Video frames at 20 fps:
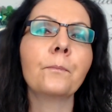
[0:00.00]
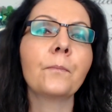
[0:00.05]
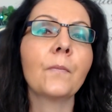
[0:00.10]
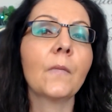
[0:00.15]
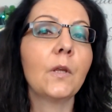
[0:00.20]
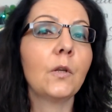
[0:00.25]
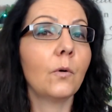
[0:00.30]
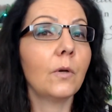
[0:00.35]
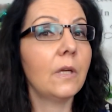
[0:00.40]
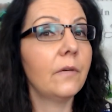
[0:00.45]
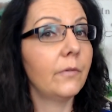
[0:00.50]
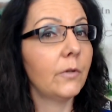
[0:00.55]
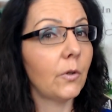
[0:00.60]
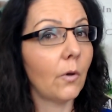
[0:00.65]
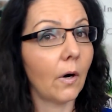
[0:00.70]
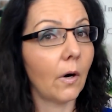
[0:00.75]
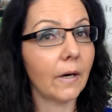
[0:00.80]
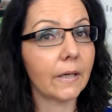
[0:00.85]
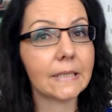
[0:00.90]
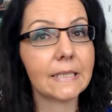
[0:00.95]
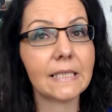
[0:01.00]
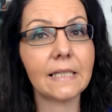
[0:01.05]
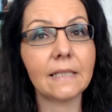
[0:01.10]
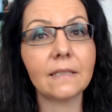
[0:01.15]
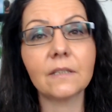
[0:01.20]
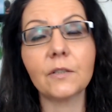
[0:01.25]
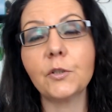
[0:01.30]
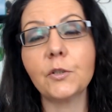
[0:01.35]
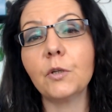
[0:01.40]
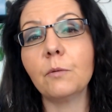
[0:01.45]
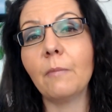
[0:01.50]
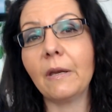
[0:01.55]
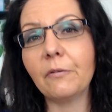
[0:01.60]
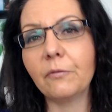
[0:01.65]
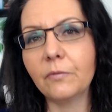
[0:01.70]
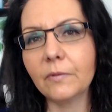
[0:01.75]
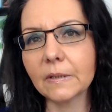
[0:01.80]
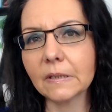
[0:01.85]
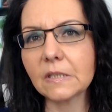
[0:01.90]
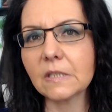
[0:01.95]
You know, even your heart center, you may
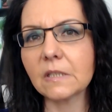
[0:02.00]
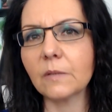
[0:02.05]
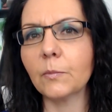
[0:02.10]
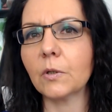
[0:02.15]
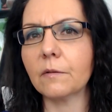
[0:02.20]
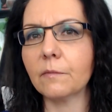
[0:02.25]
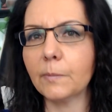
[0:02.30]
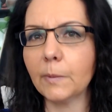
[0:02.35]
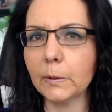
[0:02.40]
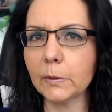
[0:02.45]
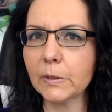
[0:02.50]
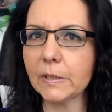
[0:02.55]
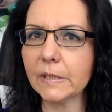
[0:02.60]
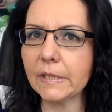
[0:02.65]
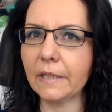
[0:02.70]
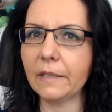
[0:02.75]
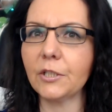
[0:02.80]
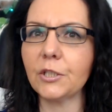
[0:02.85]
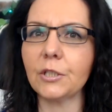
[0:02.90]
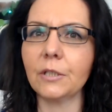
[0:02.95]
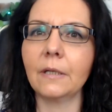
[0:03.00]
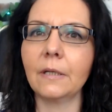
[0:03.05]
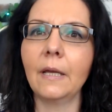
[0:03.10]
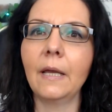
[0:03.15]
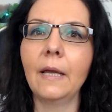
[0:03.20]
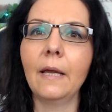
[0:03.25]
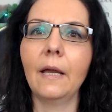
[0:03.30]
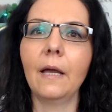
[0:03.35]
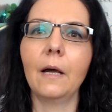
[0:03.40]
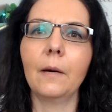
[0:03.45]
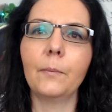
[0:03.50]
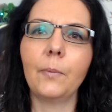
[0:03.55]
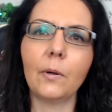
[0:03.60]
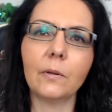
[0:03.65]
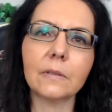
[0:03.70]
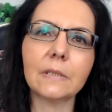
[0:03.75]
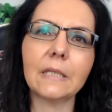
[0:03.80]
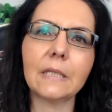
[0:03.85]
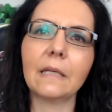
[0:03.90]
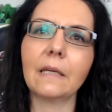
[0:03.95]
feel somewhat of a
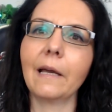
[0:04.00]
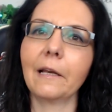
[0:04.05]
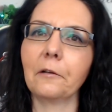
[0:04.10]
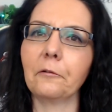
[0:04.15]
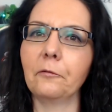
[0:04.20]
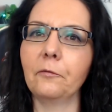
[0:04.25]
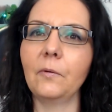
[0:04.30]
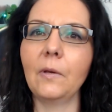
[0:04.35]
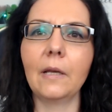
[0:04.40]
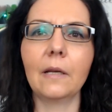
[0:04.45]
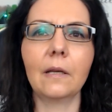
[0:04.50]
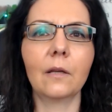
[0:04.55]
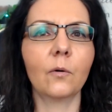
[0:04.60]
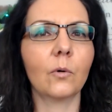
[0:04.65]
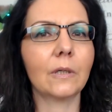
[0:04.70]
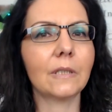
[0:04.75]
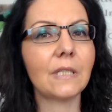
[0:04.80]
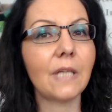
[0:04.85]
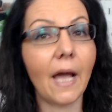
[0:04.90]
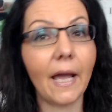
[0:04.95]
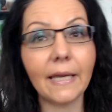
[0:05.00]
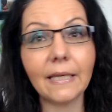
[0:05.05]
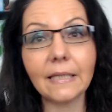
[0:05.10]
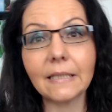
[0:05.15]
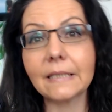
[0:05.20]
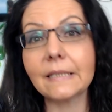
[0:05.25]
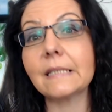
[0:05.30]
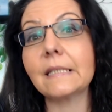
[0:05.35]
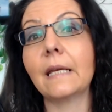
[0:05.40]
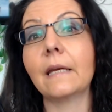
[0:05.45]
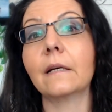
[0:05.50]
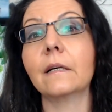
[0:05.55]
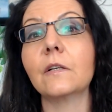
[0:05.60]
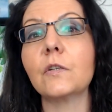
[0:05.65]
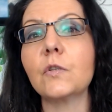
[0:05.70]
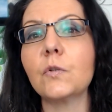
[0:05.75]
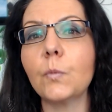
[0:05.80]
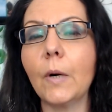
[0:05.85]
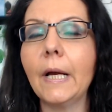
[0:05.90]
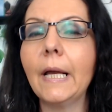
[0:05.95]
pulsating kind of feeling, or tightness there
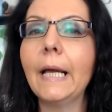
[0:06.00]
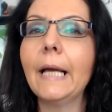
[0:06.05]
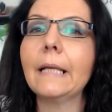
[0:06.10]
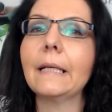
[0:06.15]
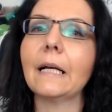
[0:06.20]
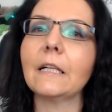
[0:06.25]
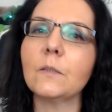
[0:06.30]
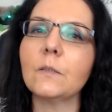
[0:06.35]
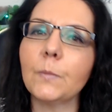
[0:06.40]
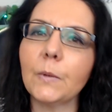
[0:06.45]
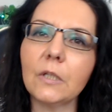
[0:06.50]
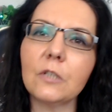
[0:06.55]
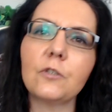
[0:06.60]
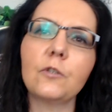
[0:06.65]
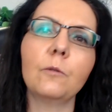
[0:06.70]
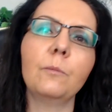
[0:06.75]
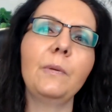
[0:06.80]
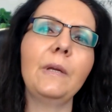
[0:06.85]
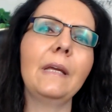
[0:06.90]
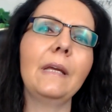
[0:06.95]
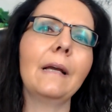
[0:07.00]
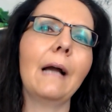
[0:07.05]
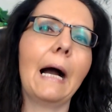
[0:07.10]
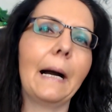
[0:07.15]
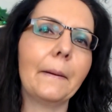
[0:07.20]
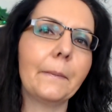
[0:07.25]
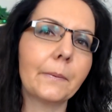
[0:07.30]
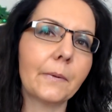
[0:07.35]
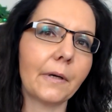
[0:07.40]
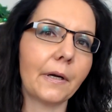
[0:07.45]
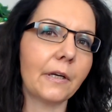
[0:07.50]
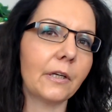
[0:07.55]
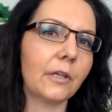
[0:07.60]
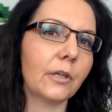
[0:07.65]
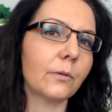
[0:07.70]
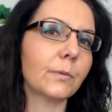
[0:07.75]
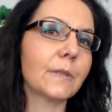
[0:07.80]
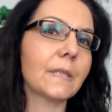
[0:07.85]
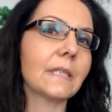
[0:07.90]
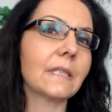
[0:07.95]
as well. That's because you're being upgraded,
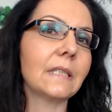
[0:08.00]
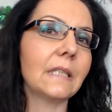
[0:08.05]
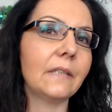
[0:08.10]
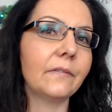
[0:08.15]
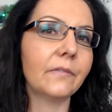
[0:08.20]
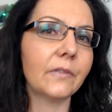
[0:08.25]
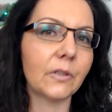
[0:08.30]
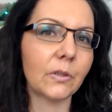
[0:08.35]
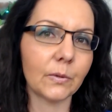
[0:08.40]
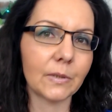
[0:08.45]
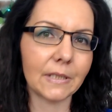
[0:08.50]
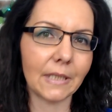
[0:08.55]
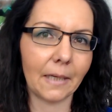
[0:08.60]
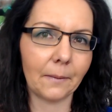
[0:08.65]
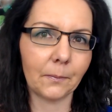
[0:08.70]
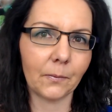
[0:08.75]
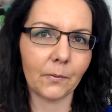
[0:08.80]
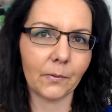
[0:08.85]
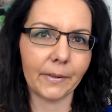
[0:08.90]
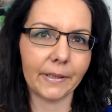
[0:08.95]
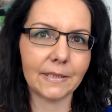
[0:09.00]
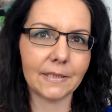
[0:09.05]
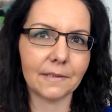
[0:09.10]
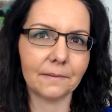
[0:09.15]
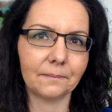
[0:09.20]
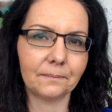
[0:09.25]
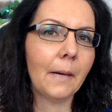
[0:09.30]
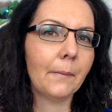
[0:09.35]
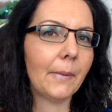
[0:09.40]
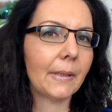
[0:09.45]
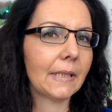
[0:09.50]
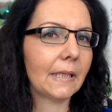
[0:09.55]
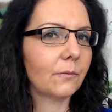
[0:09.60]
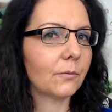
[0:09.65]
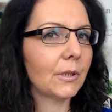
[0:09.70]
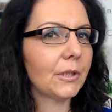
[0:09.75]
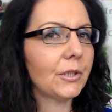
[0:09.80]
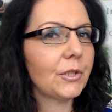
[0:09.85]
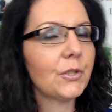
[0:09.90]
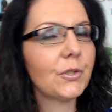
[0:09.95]
you're receiving those upgrades. But then
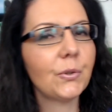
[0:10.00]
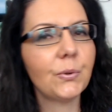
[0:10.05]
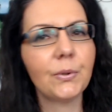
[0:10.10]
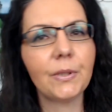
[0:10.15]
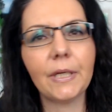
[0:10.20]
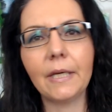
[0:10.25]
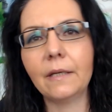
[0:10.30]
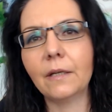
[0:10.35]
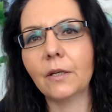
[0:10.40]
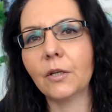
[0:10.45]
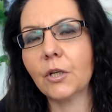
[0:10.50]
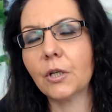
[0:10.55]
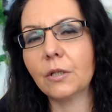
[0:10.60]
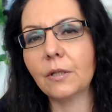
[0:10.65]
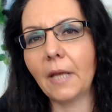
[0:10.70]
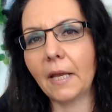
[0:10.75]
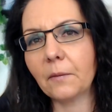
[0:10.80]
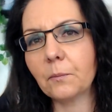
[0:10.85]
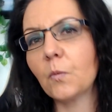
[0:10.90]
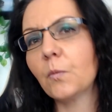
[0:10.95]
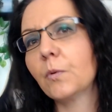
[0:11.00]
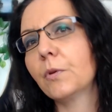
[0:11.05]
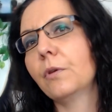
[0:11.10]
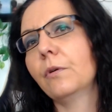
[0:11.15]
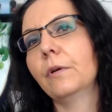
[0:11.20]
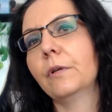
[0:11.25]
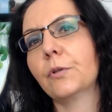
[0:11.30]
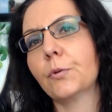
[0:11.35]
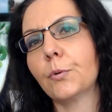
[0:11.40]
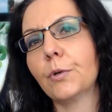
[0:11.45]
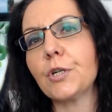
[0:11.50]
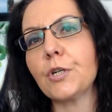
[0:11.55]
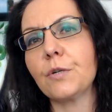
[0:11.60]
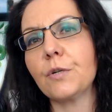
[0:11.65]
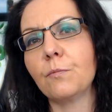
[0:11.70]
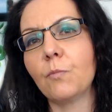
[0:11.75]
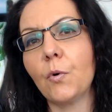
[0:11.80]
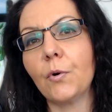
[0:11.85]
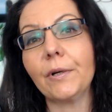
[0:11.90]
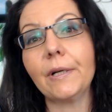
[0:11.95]
really tune in and connect more with your
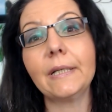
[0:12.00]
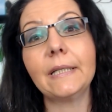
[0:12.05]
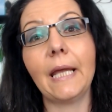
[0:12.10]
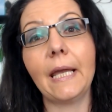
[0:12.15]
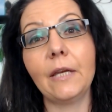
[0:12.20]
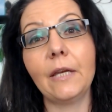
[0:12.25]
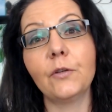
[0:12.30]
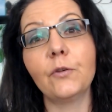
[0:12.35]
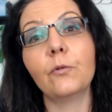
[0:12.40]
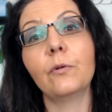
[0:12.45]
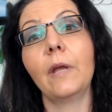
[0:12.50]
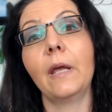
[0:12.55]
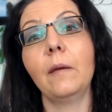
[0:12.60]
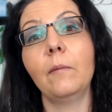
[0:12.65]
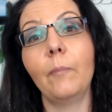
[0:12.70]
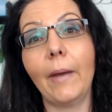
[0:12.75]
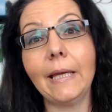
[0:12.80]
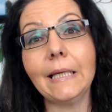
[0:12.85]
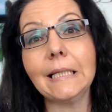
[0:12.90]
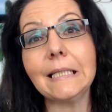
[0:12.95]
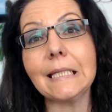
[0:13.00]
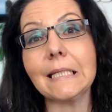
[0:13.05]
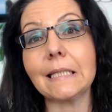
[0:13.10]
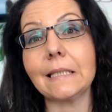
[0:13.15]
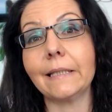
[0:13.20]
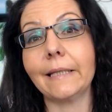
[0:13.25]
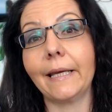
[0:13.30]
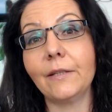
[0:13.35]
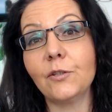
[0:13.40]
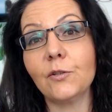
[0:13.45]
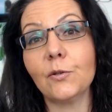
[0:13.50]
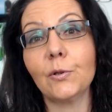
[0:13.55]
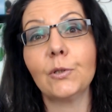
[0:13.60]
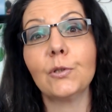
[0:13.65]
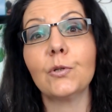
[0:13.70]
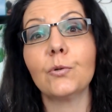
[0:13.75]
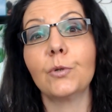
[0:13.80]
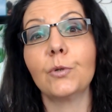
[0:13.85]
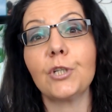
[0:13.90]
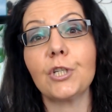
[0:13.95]
intuition more on a day-to-day basis. Let your
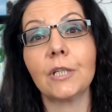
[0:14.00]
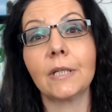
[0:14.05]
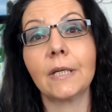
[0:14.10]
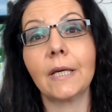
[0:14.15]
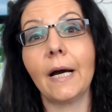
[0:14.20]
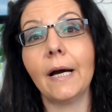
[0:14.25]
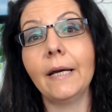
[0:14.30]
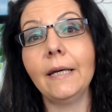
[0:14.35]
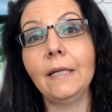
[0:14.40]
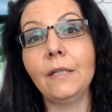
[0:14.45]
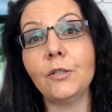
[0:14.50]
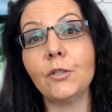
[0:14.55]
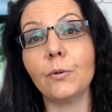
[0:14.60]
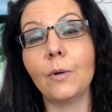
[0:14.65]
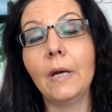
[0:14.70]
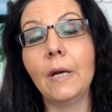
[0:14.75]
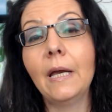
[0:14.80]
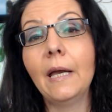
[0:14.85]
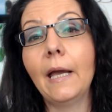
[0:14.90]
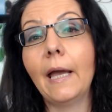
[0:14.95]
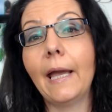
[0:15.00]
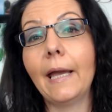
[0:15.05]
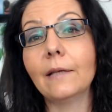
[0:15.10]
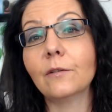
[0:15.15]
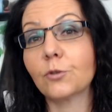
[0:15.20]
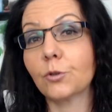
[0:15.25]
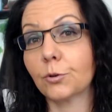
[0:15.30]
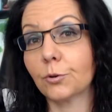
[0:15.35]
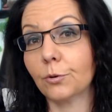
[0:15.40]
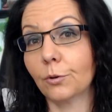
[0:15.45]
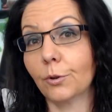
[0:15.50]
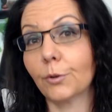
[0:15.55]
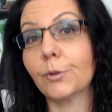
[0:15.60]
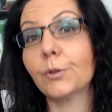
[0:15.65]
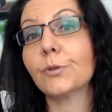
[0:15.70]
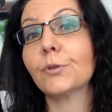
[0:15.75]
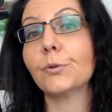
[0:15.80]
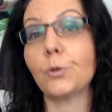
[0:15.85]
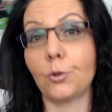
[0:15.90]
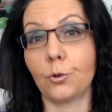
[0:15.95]
intuition guide you and
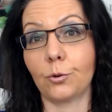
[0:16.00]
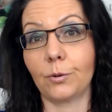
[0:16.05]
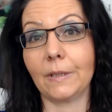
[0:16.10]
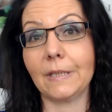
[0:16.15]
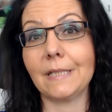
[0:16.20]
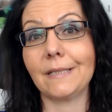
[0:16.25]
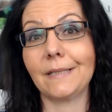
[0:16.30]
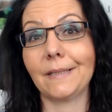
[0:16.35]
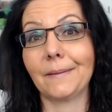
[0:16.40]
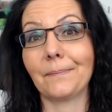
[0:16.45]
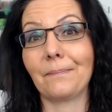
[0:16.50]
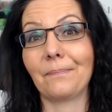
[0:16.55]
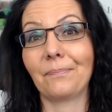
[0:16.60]
learn to trust it.